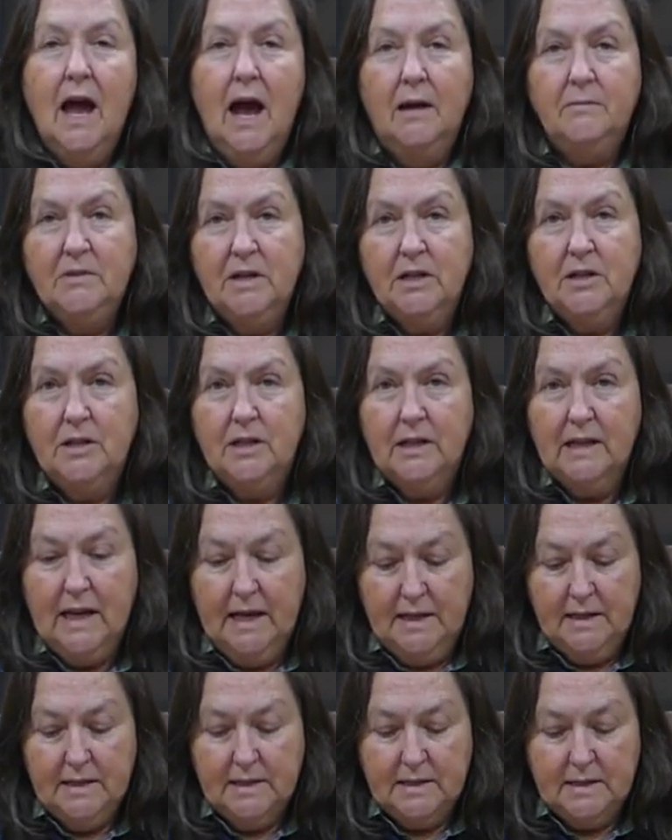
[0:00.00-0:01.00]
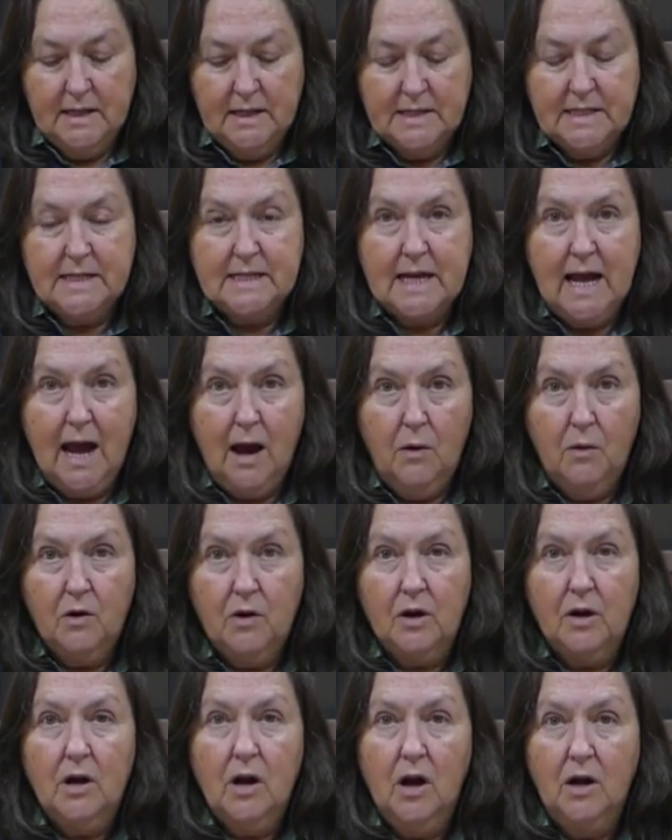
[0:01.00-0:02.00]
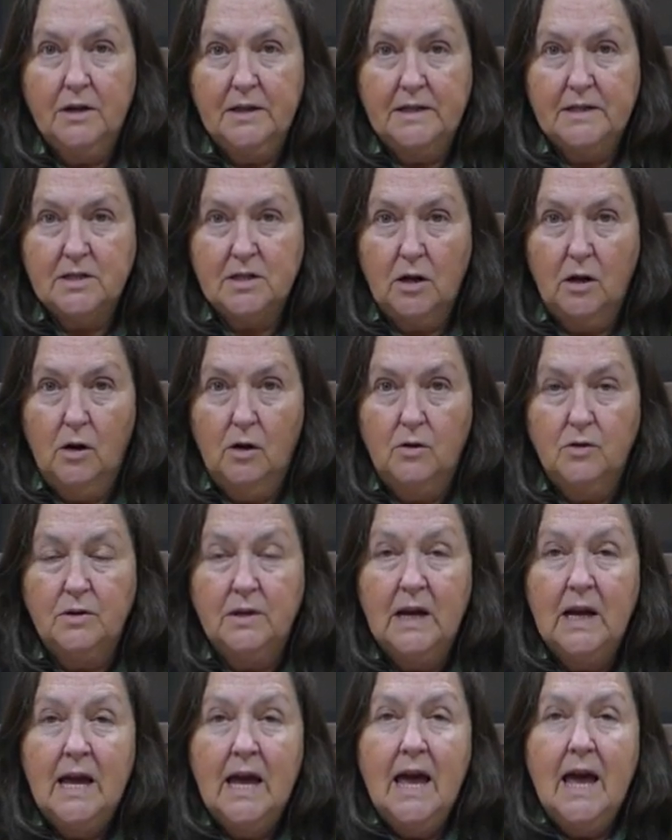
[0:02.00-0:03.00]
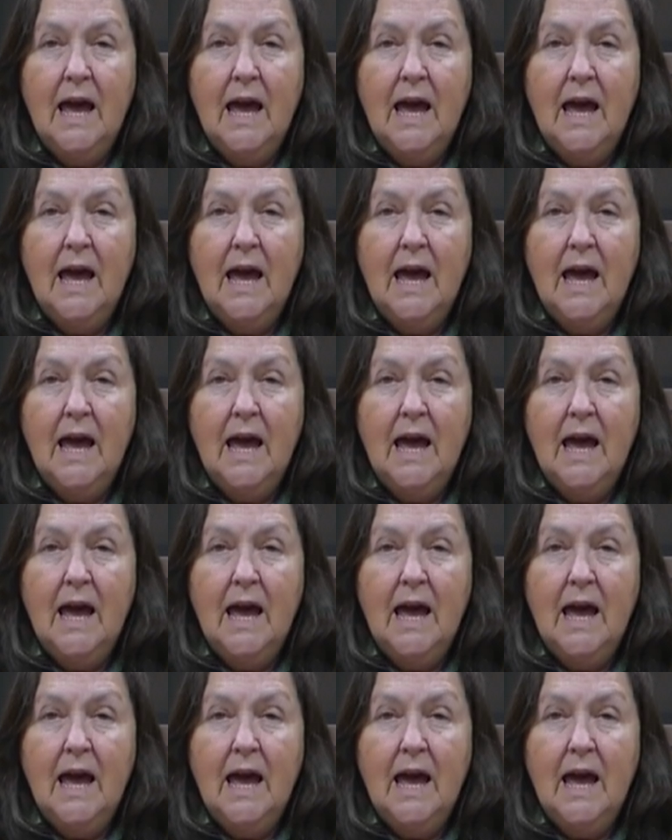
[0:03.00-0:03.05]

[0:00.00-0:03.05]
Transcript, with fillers: I'm going to let it sour on its own,